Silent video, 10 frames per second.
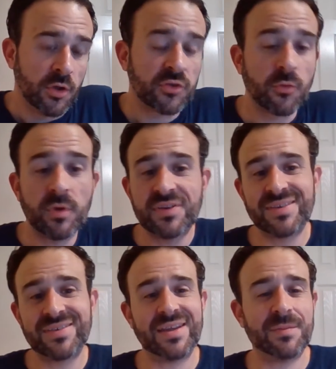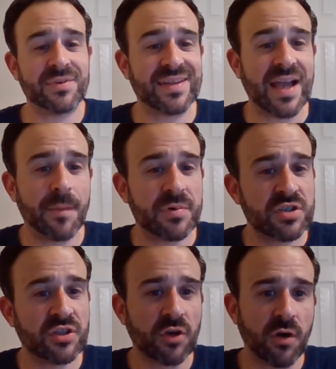So once this labor
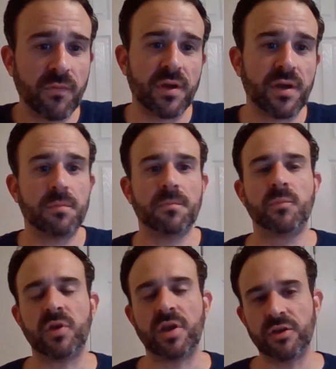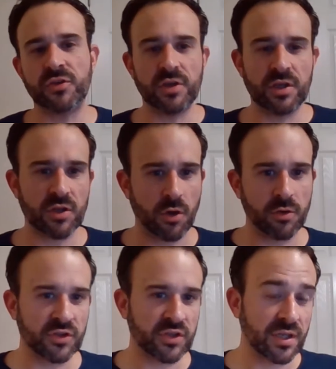stoppage is over, players' union and the
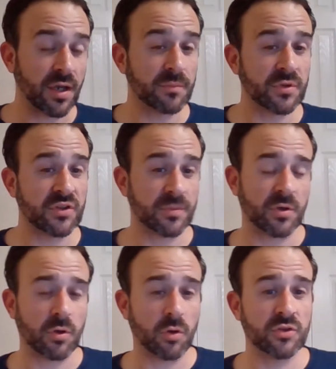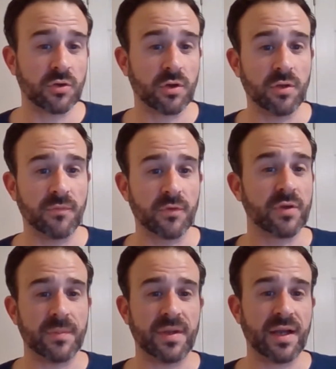owners can come to some sort of
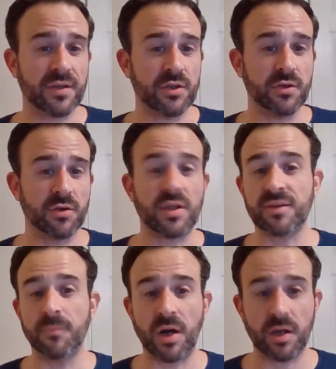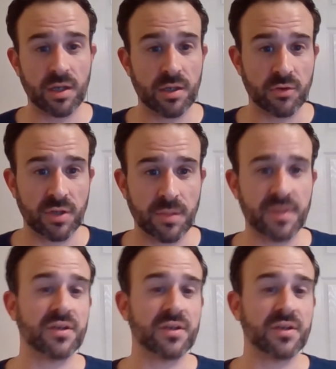agreement on the new collective bargaining agreement.